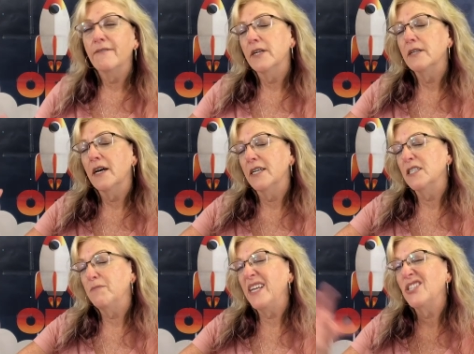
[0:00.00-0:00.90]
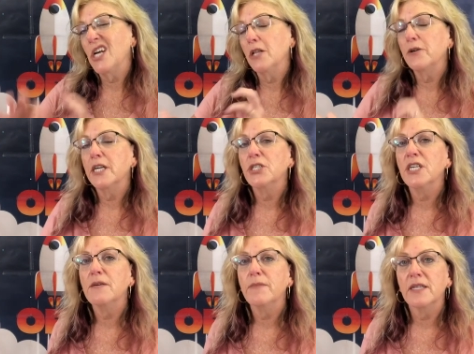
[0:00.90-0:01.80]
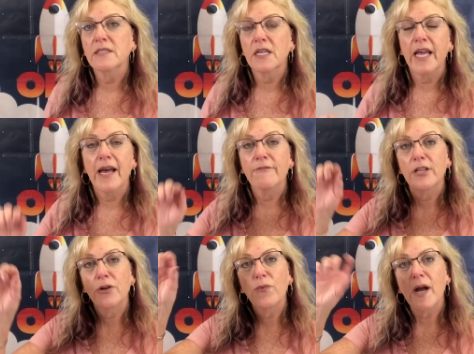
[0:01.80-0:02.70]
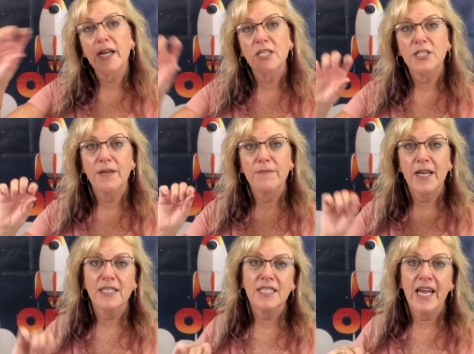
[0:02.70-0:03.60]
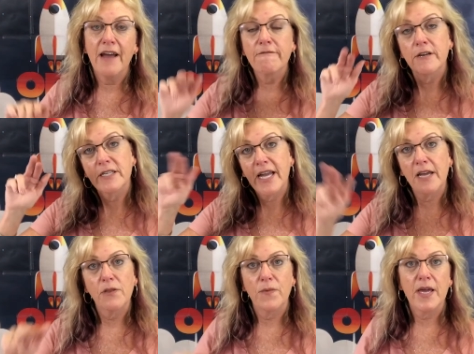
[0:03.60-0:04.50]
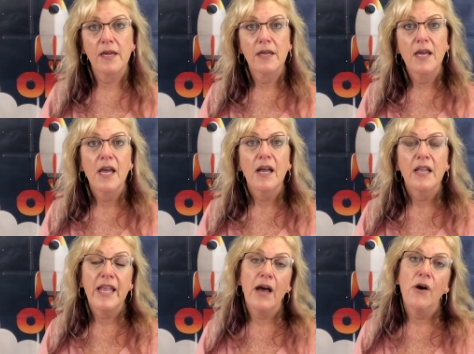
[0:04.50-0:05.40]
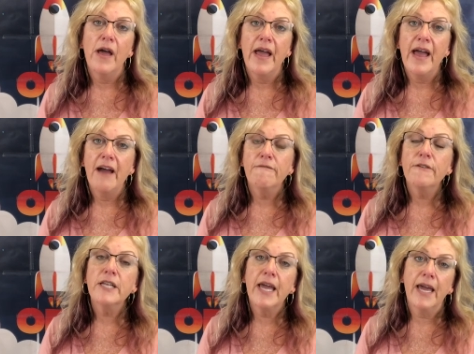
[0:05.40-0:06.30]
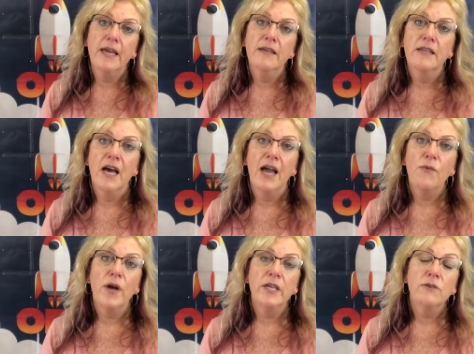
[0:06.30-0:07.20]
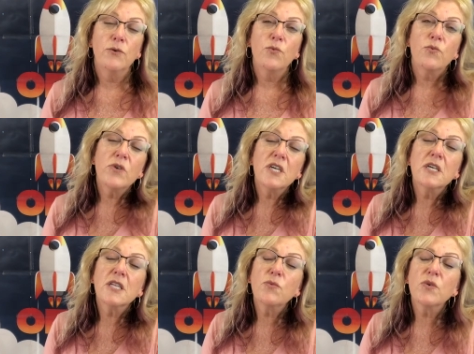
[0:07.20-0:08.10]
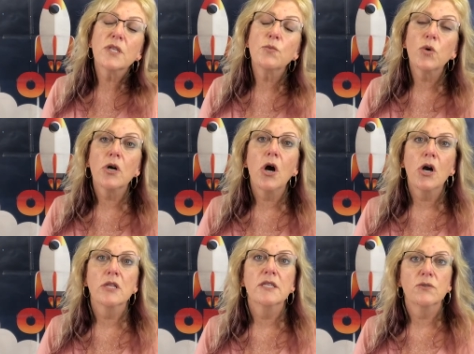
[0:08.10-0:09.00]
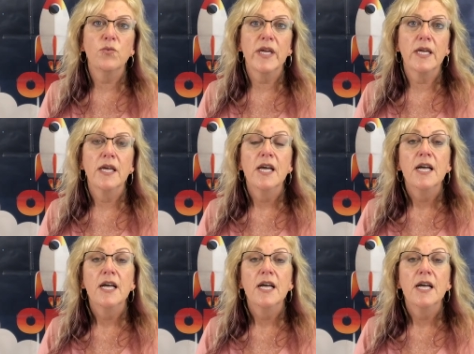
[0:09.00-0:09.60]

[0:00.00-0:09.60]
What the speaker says: of a space coloring sheet, but it's gonna have a little rocket ship next to every day of the week. Now, every day, I want you to really, really work hard this week